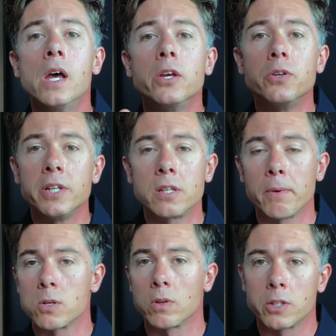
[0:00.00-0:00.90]
You need to
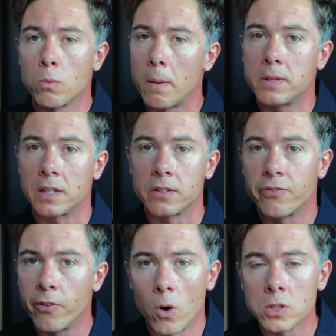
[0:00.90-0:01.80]
make sure that your website is
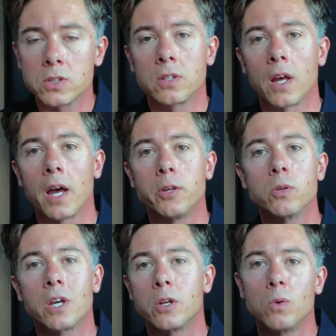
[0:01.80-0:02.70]
fast. You
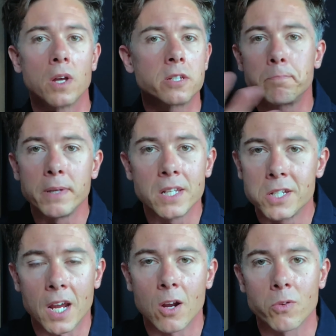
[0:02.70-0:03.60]
can do a speed
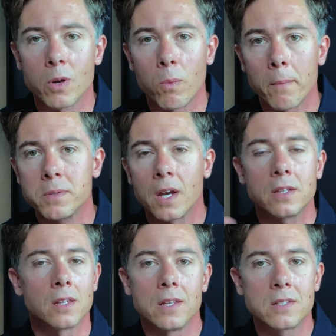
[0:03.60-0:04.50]
check on your
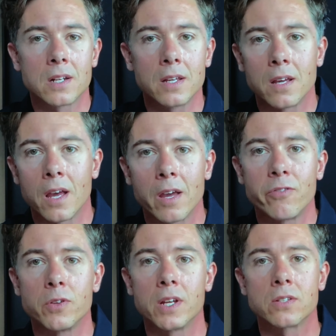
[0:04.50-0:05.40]
website easily.
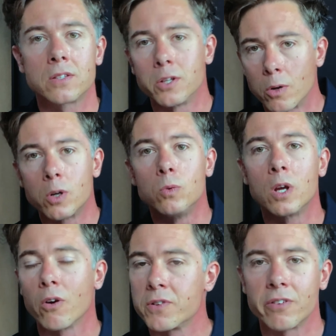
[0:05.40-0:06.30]
If you just,
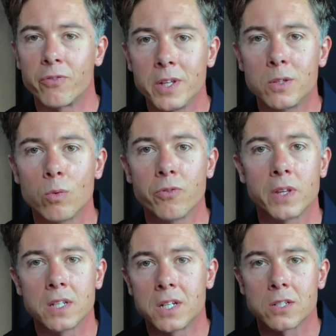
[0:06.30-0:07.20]
Google offers a free tool for
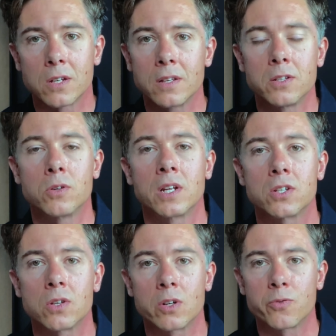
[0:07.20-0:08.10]
this. You can
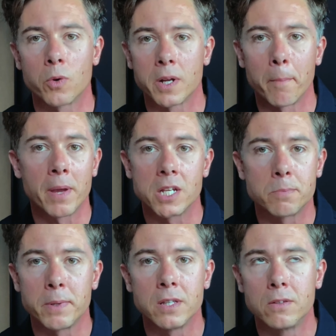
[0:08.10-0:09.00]
just search for the page
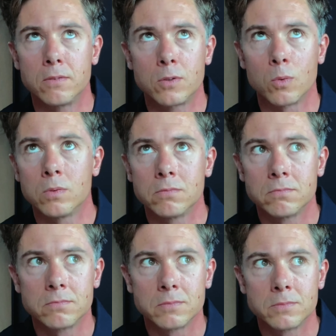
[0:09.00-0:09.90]
speed tool,
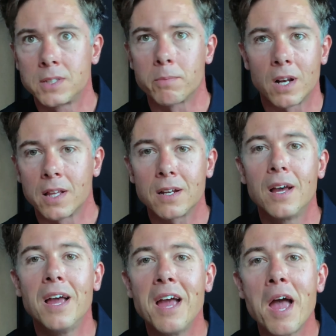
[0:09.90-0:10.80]
something like that.
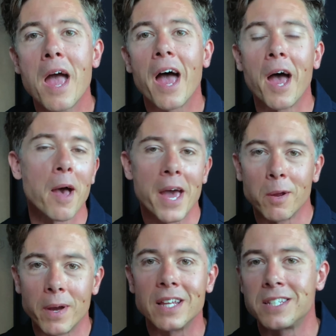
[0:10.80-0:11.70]

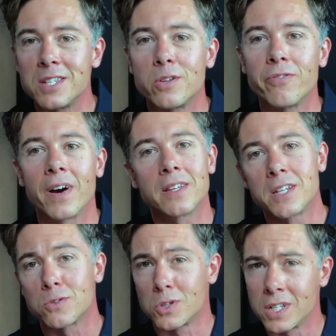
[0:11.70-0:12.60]
Anyway, it's easy to find
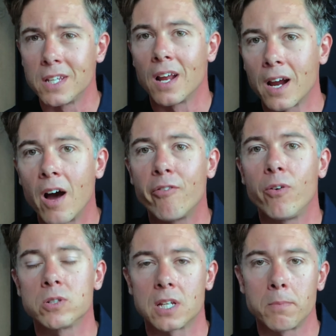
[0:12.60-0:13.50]
just to see like how
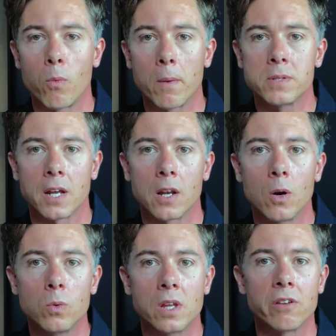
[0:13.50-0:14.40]
fast does my website
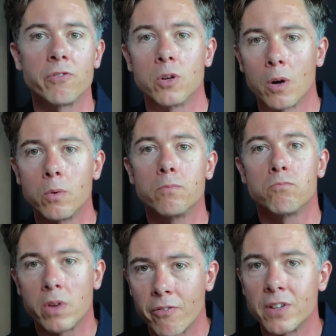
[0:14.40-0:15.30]
load, and
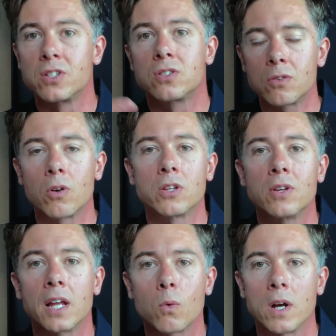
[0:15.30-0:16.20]
if it's starting to
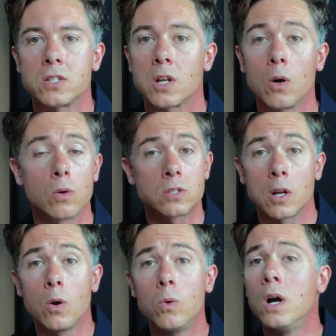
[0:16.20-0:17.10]
get quite
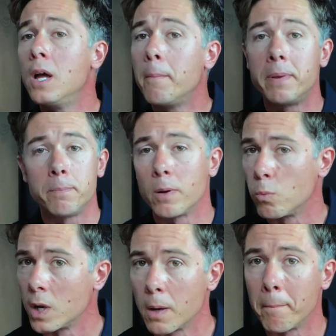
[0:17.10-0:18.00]
slow, people
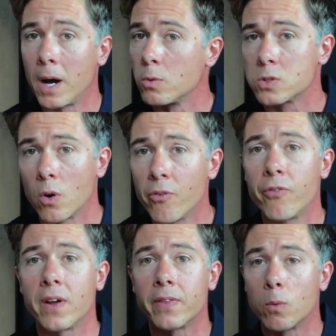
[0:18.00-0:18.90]
will bounce off
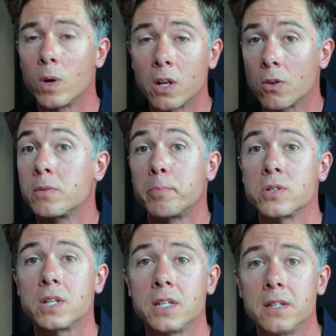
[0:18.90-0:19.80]
and they will not
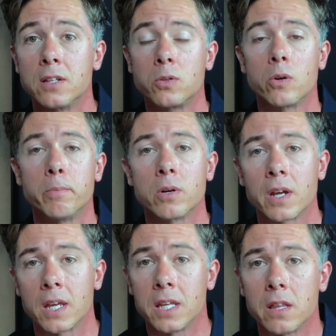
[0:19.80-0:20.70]
proceed to your
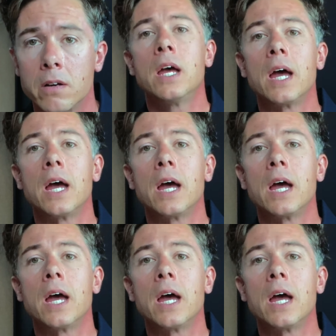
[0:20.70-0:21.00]
booking either.